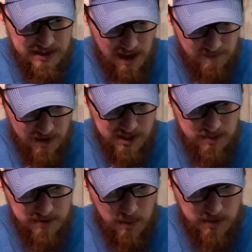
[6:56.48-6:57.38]
not find
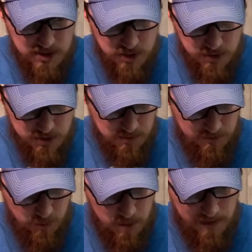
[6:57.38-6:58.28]
him, they went to Jerusalem to
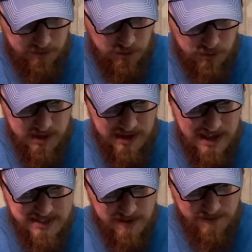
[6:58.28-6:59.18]
look for him. After 3
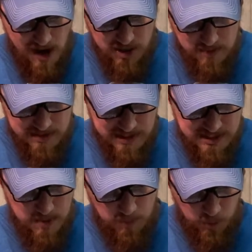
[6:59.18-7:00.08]
days, they found him in the
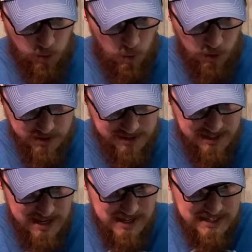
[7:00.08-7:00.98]
temple
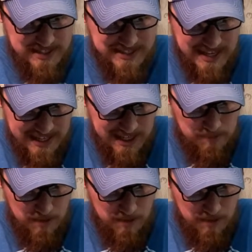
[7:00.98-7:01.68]
courts, sitting